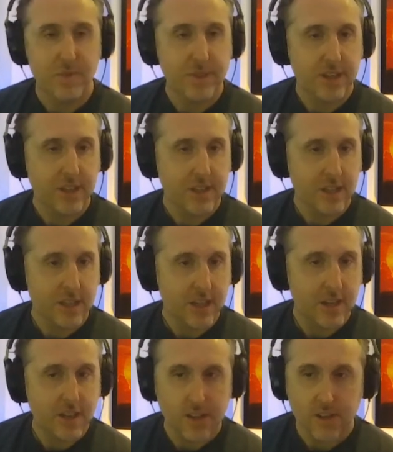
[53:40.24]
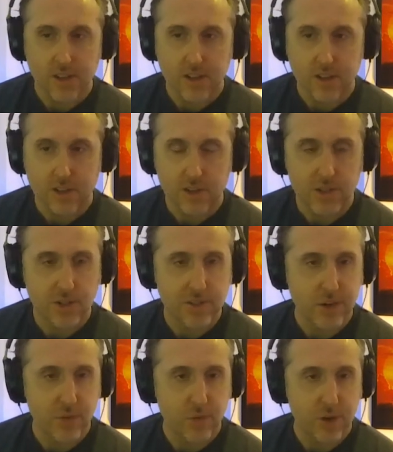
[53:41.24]
Another question. I'll
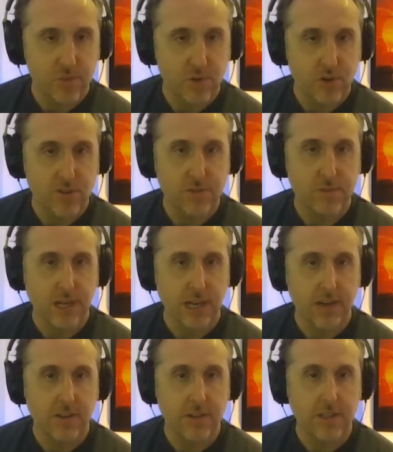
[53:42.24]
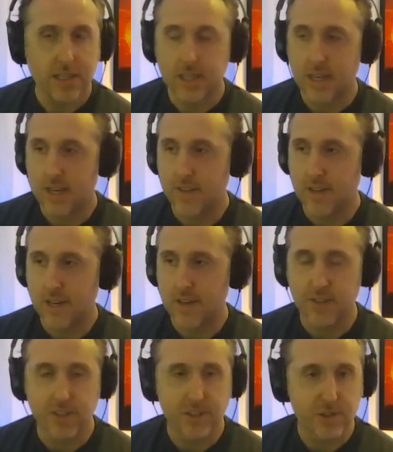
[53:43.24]
take one more from the gallery, and then I
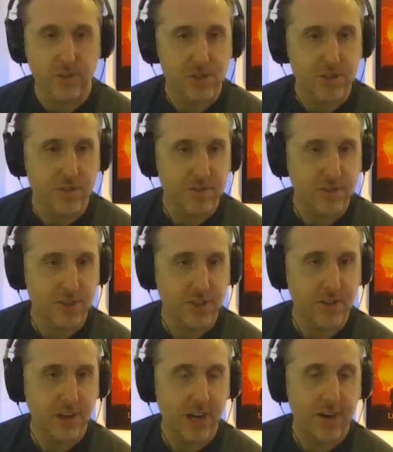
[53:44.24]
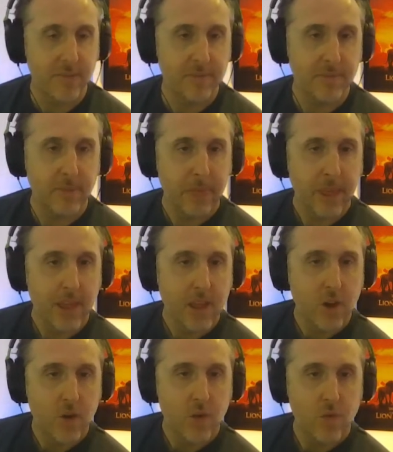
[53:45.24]
have another question for you. Do
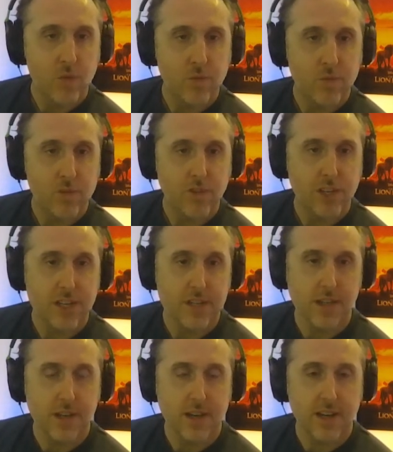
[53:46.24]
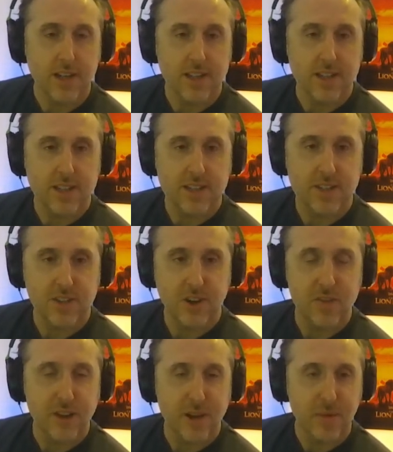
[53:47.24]
you
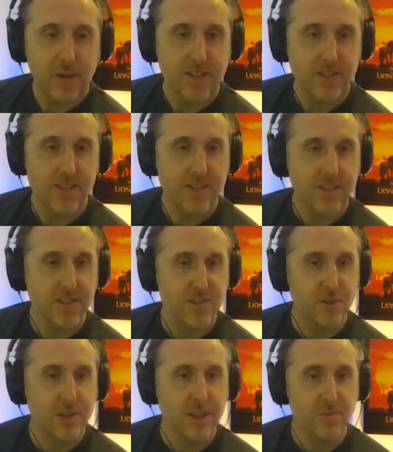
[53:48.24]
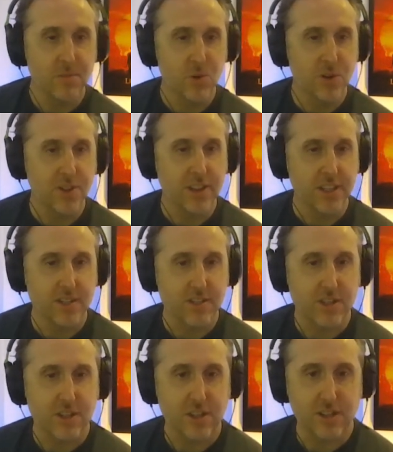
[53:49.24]
know if Epic is doing more
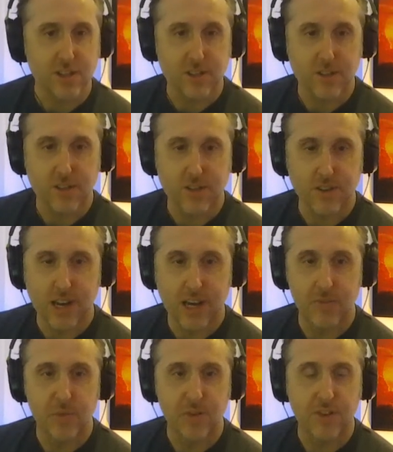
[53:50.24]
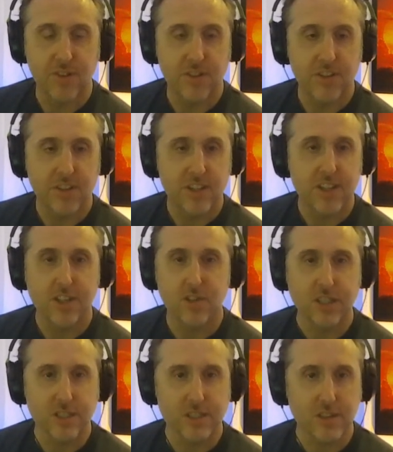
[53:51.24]
things to help with
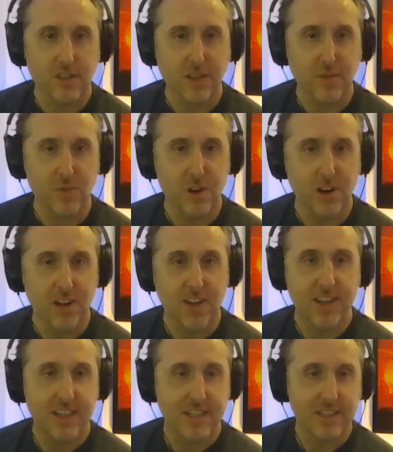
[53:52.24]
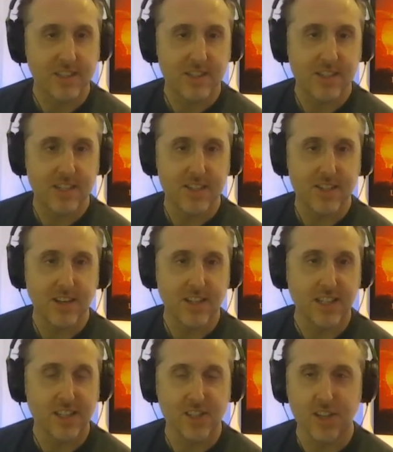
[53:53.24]
green screen work
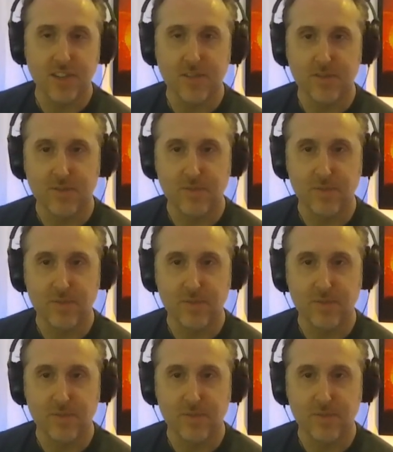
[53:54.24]
inside the engine?